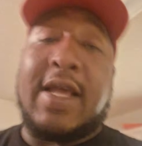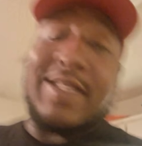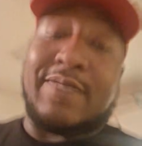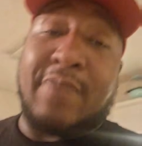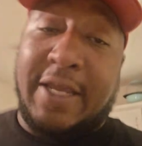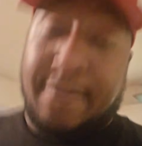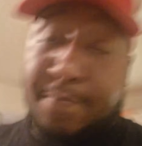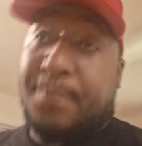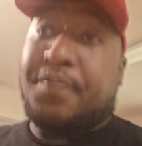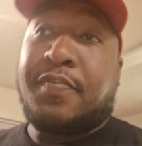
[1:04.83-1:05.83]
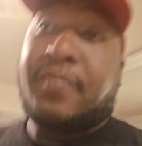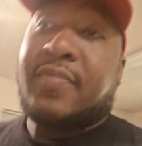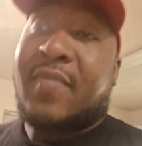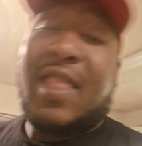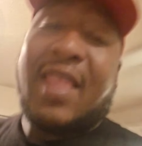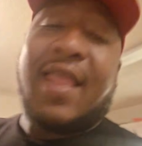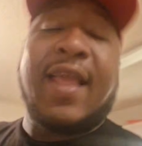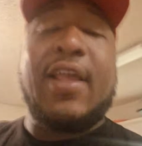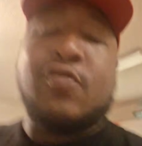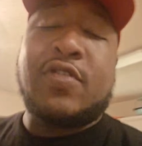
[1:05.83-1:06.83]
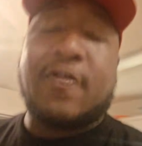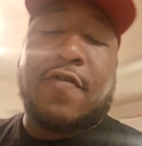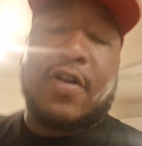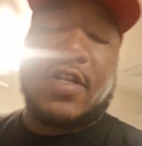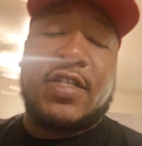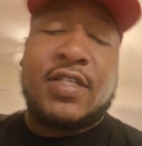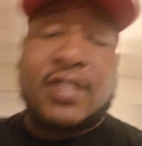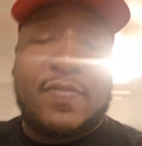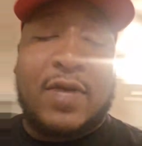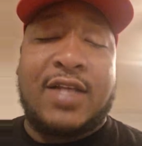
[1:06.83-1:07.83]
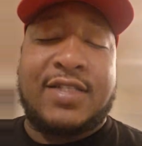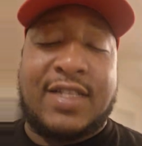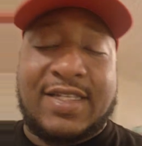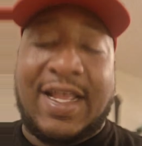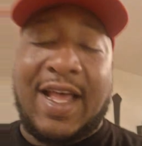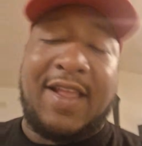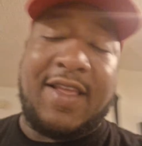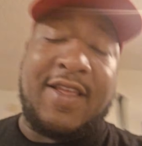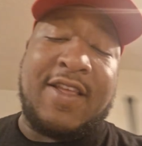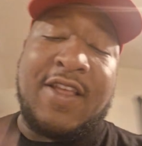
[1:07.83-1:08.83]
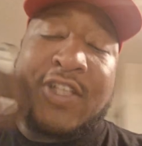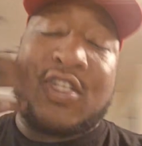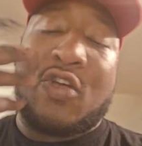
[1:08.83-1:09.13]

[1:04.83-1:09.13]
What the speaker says: cut this meat, and use it for this pasta salad.